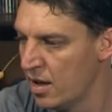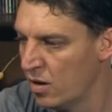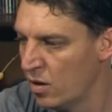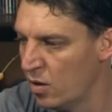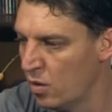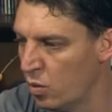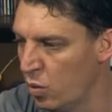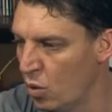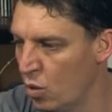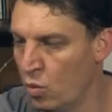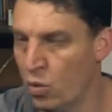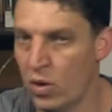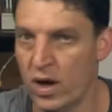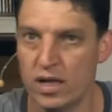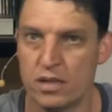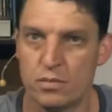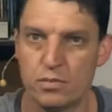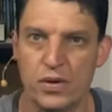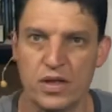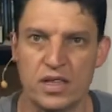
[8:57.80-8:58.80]
or warm
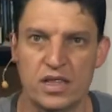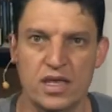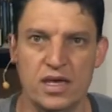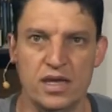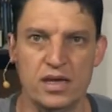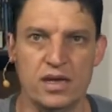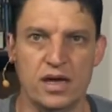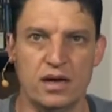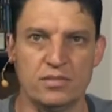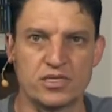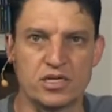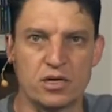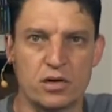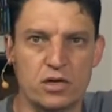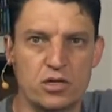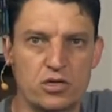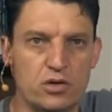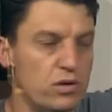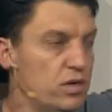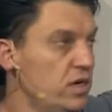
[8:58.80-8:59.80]
white, but then I'm
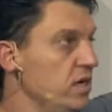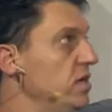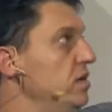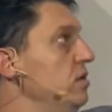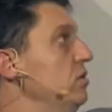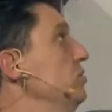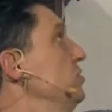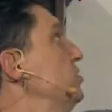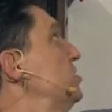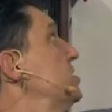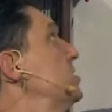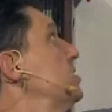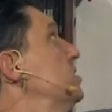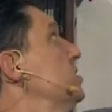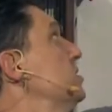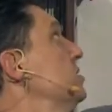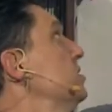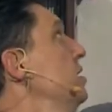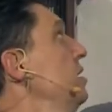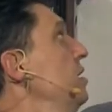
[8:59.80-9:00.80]
starting to really
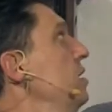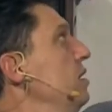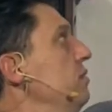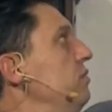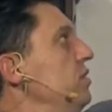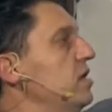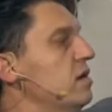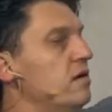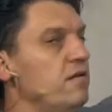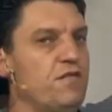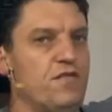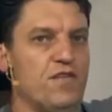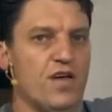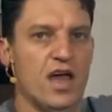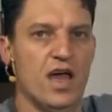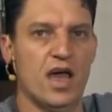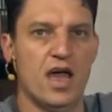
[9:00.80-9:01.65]
lose a bit of